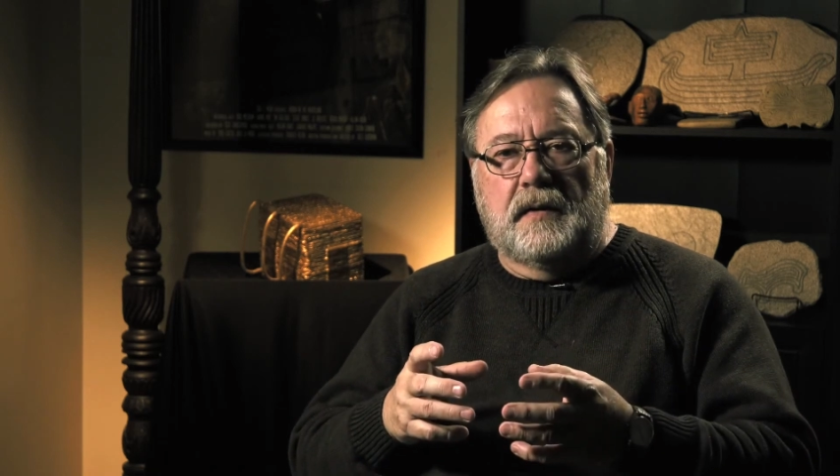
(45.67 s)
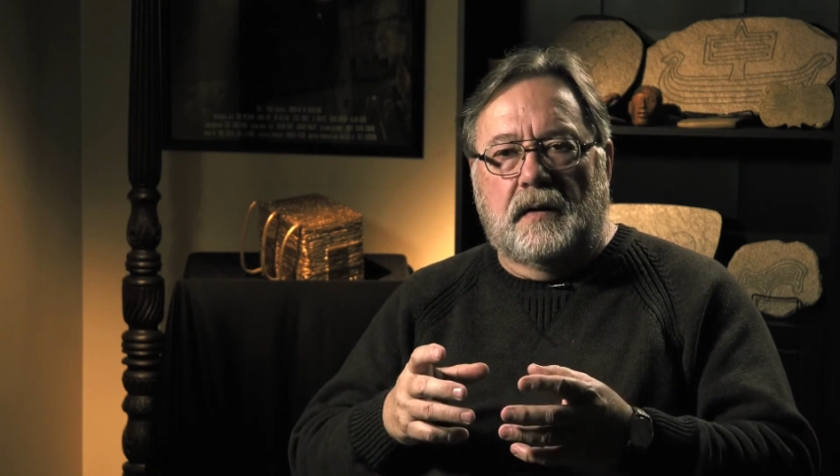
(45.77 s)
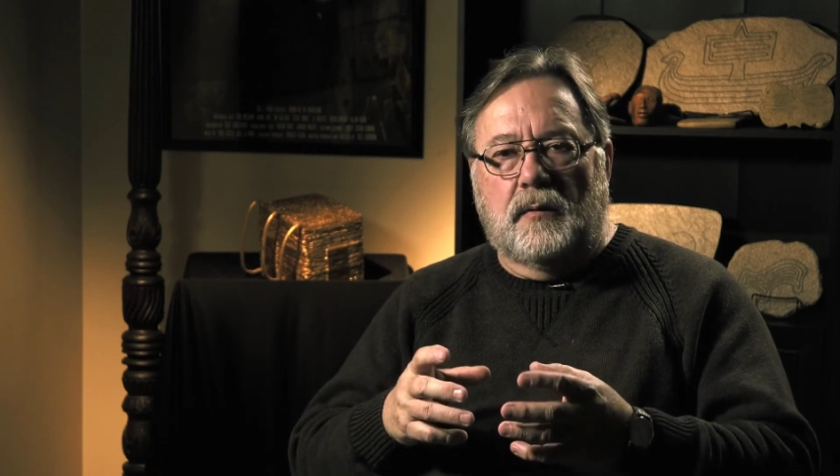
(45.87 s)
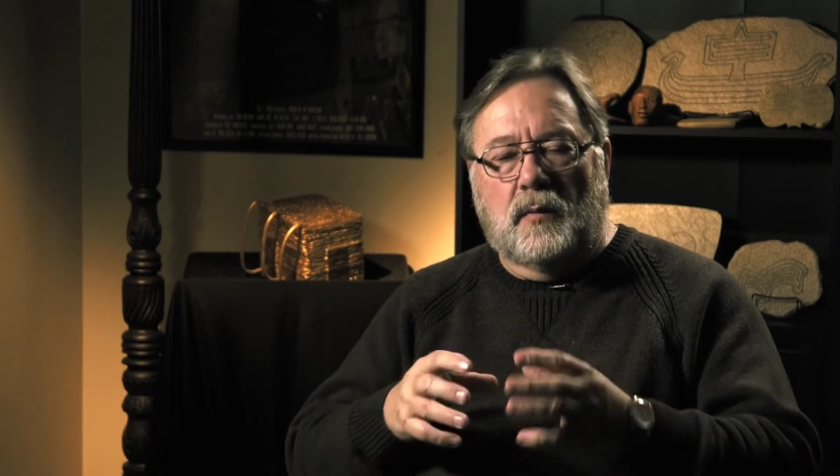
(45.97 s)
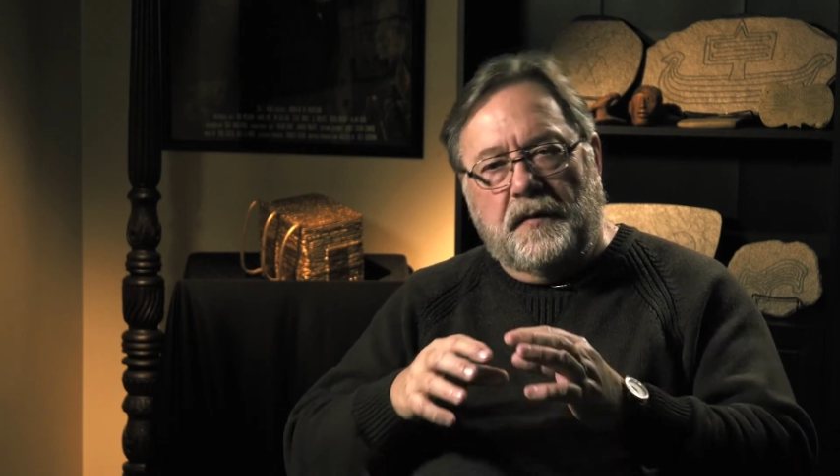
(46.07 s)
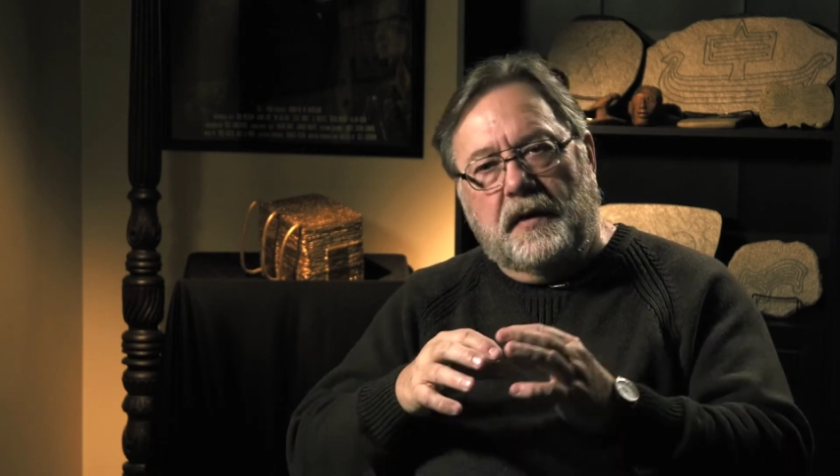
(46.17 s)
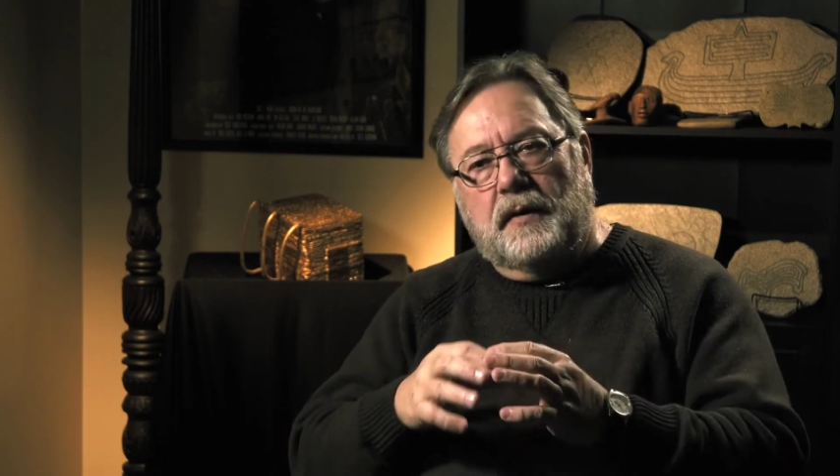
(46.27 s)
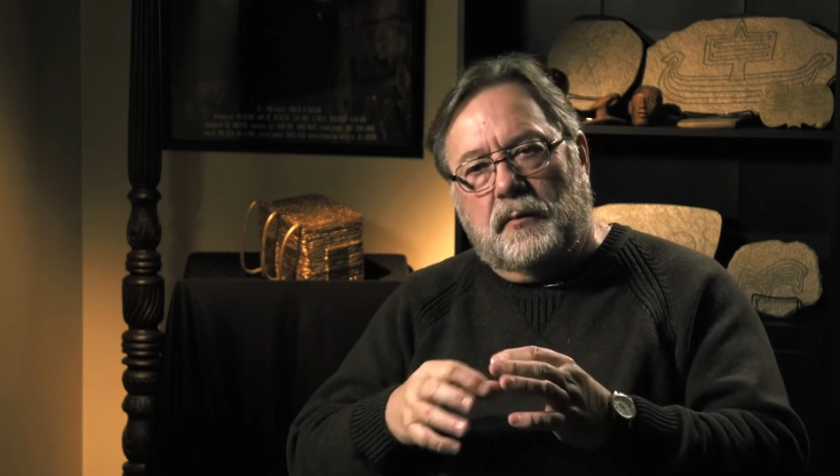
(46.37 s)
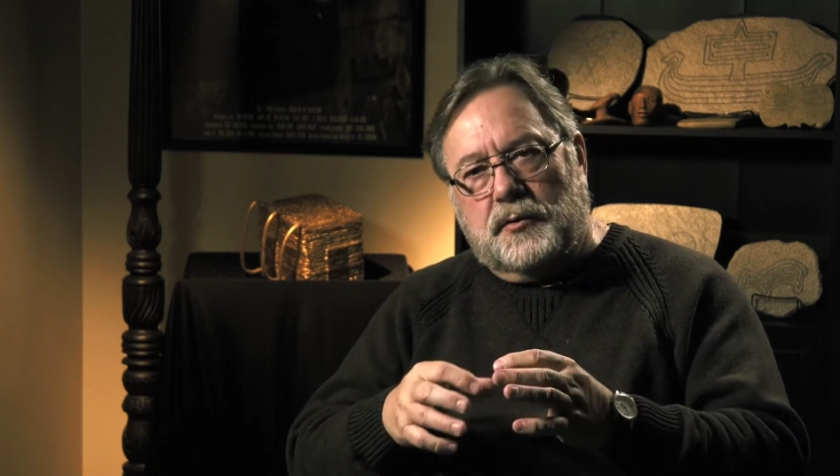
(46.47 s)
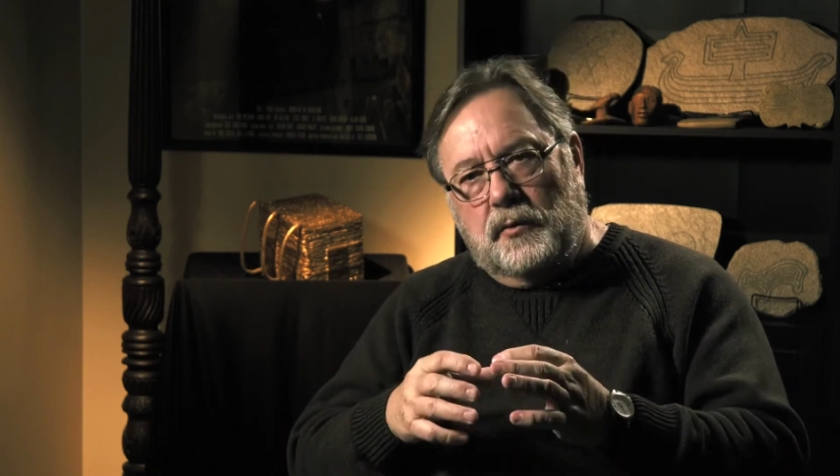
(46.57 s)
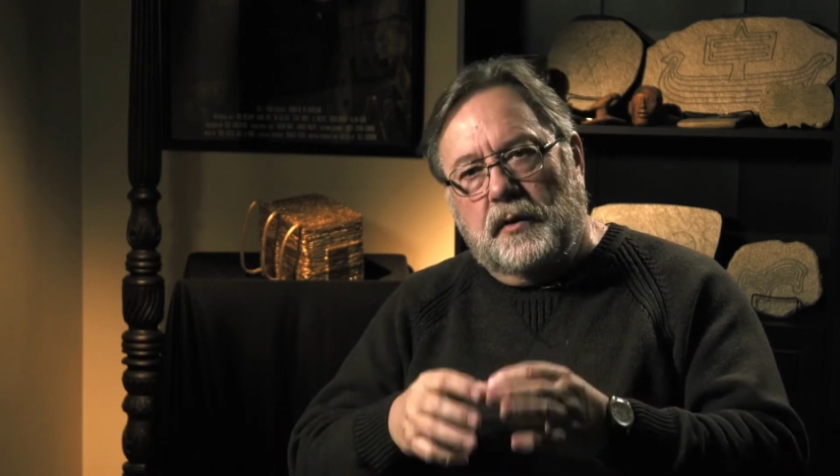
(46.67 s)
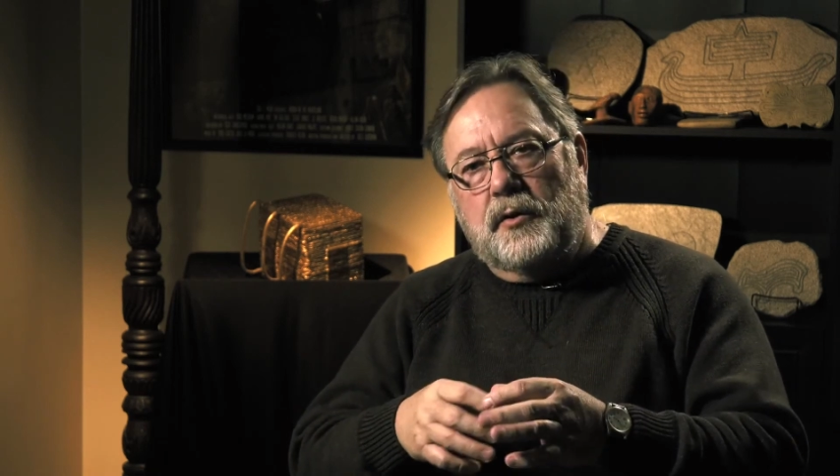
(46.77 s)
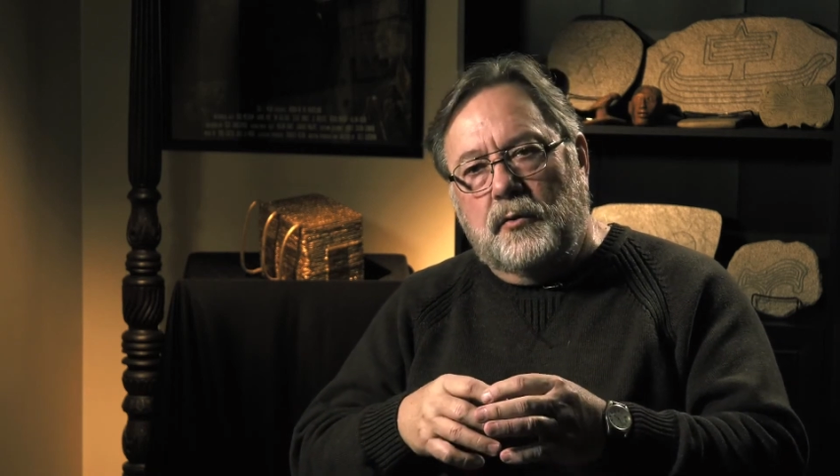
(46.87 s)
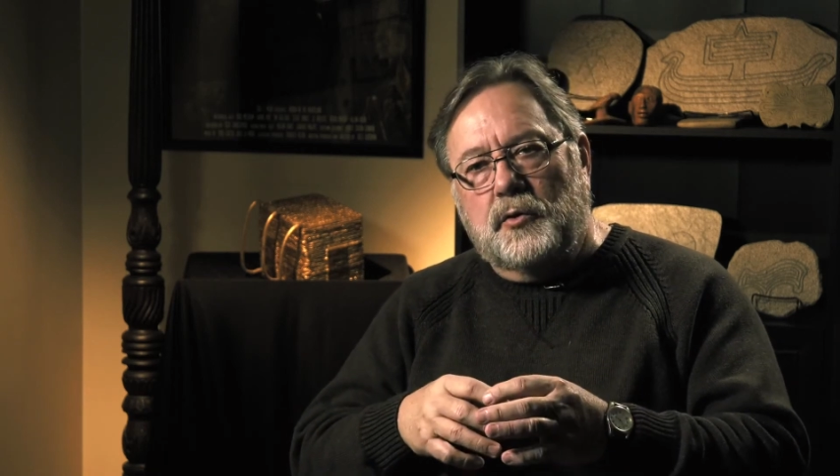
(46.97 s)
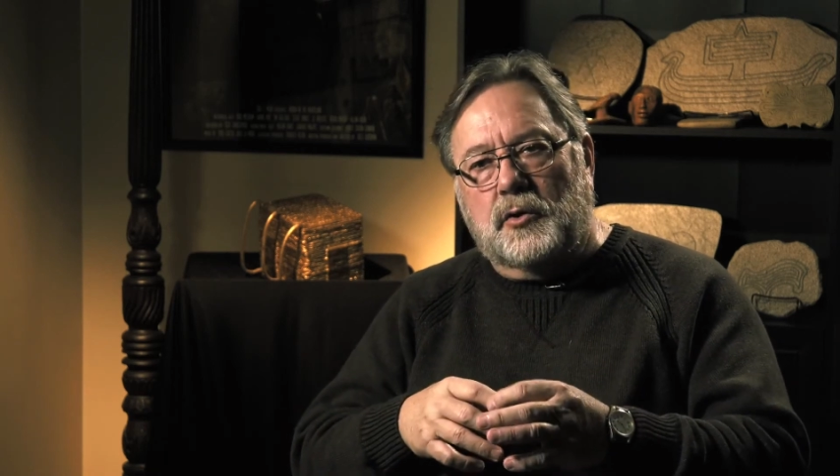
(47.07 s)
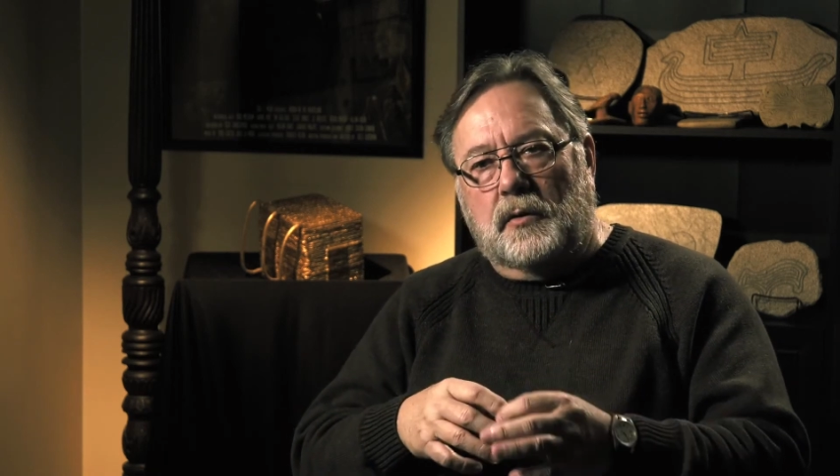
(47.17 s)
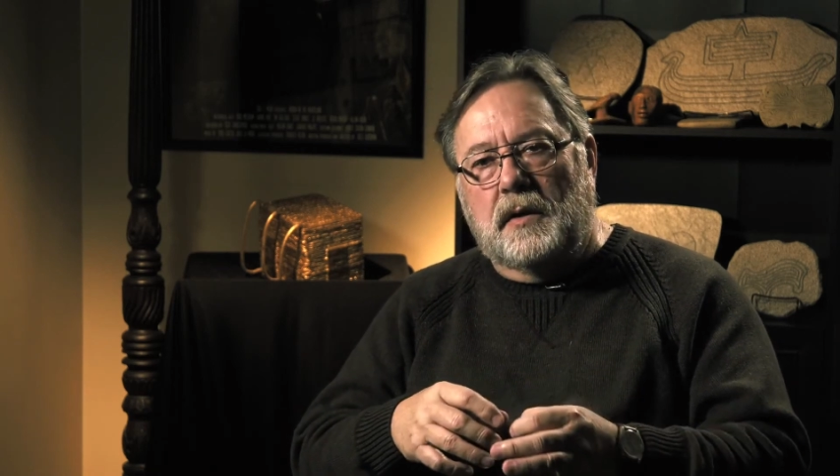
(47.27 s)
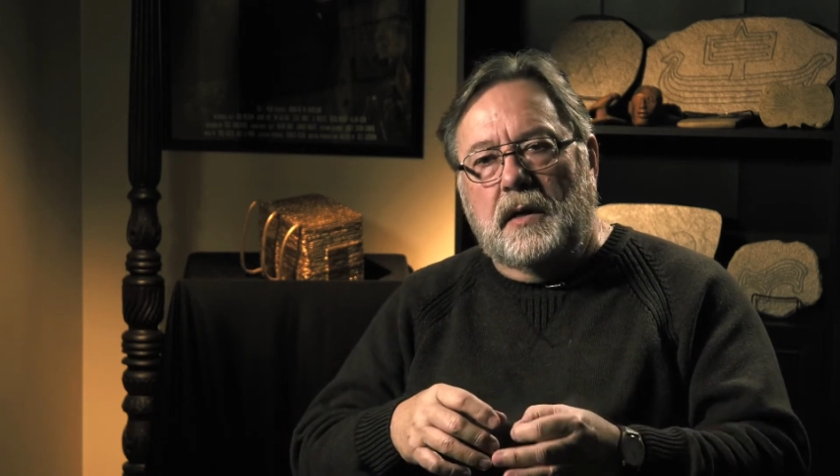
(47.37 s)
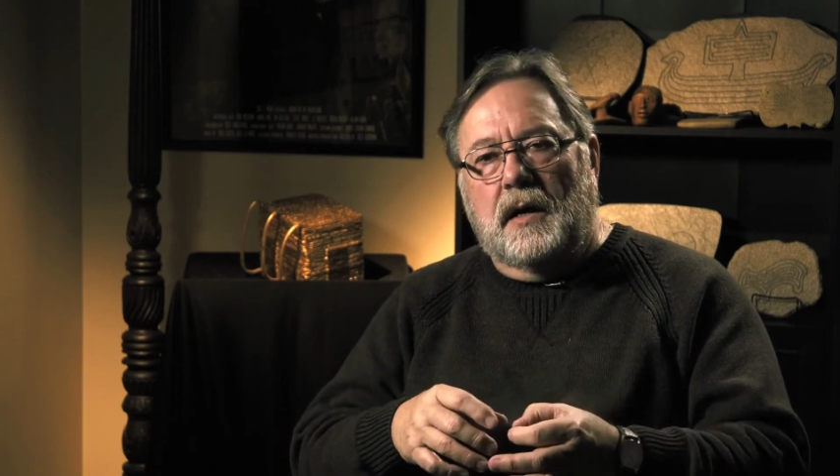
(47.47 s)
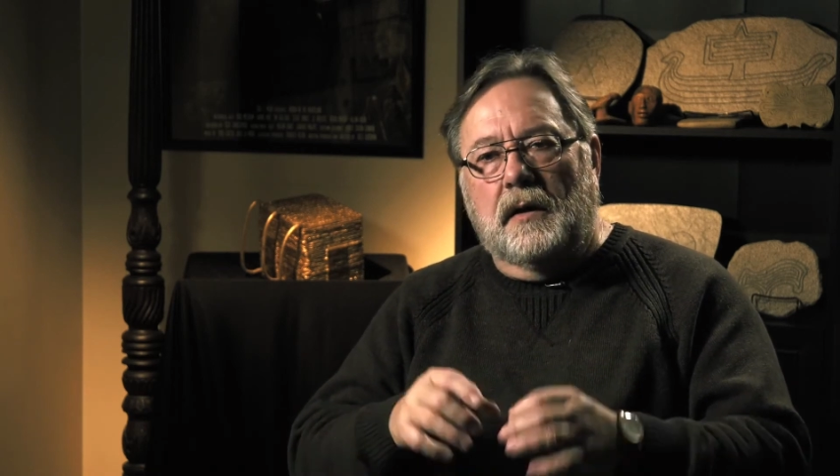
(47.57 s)
the one thing that was really unusual,
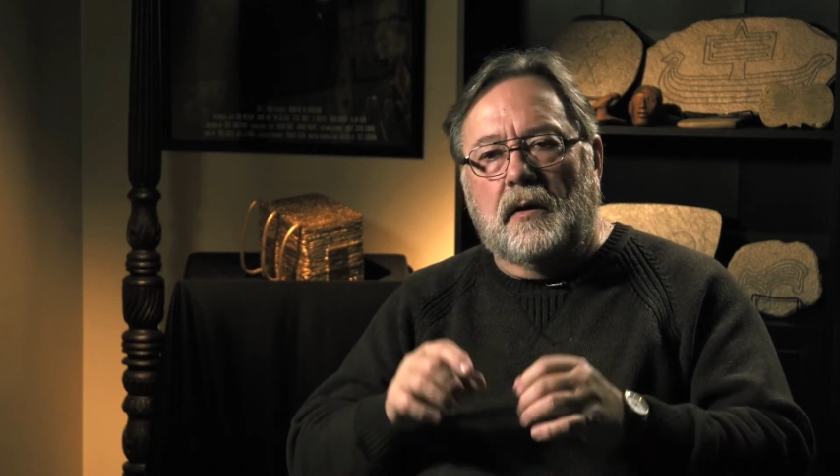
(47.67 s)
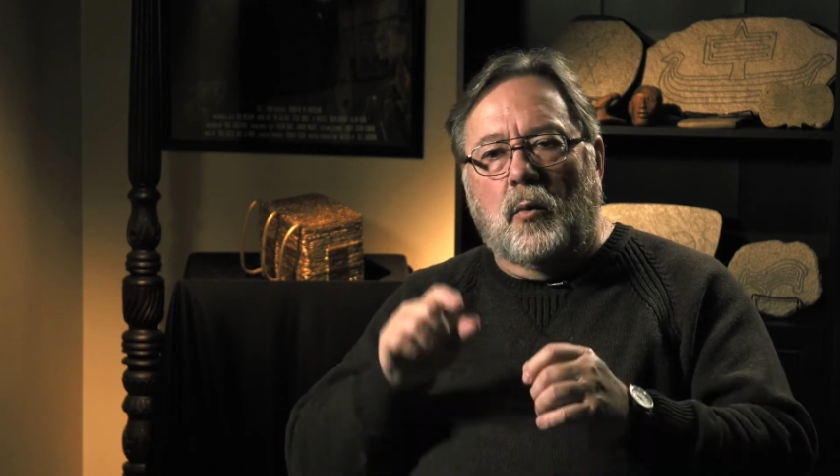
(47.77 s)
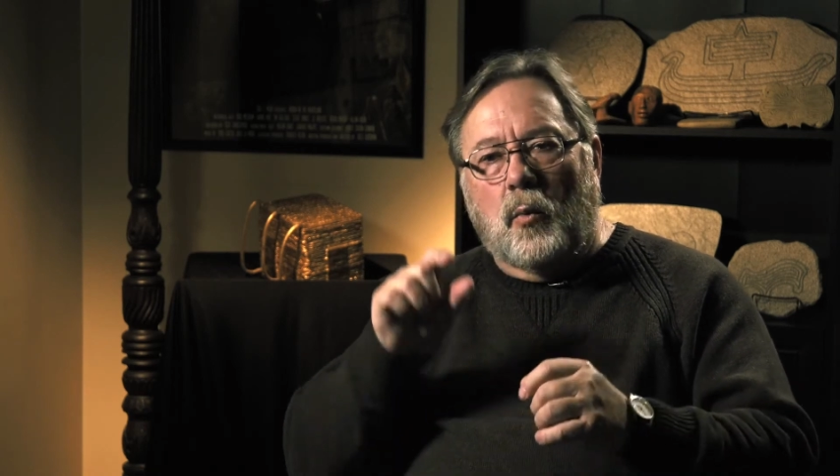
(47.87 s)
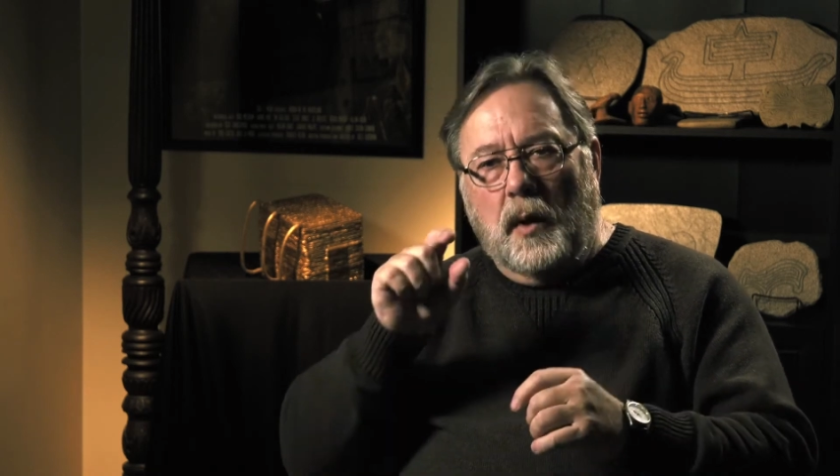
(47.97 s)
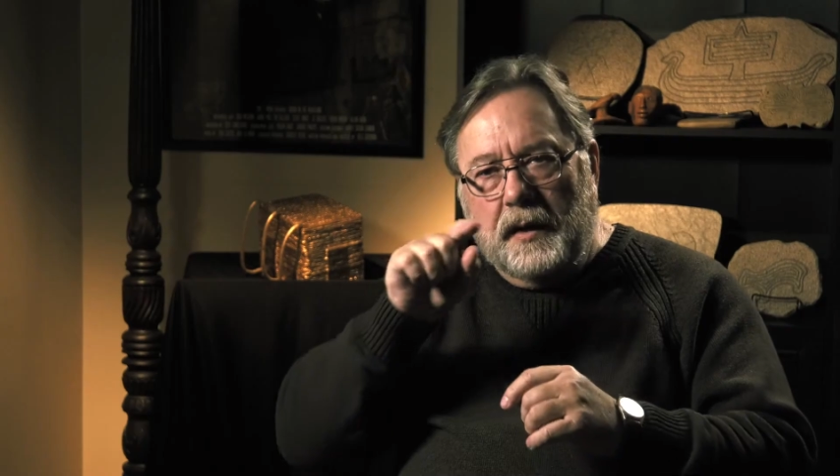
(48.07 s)
a little 1